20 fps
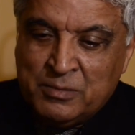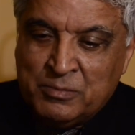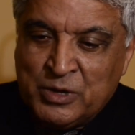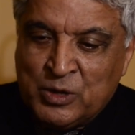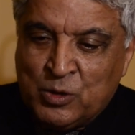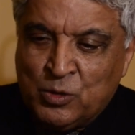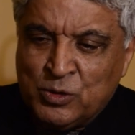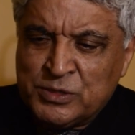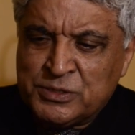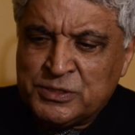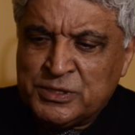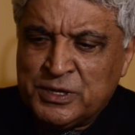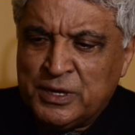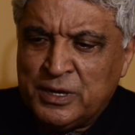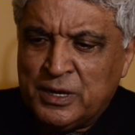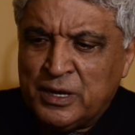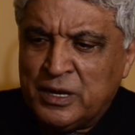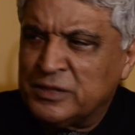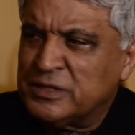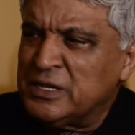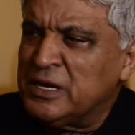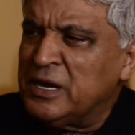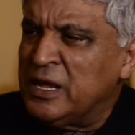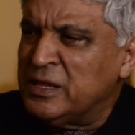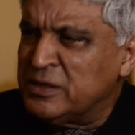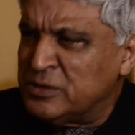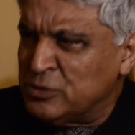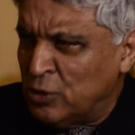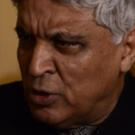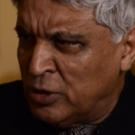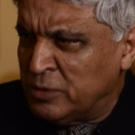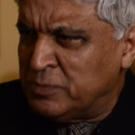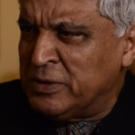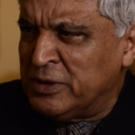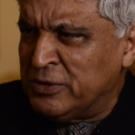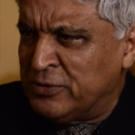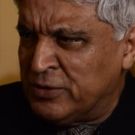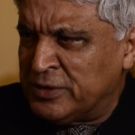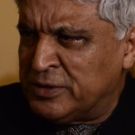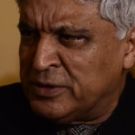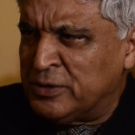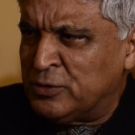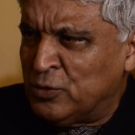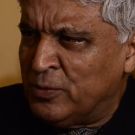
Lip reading: because ghazal has not been written,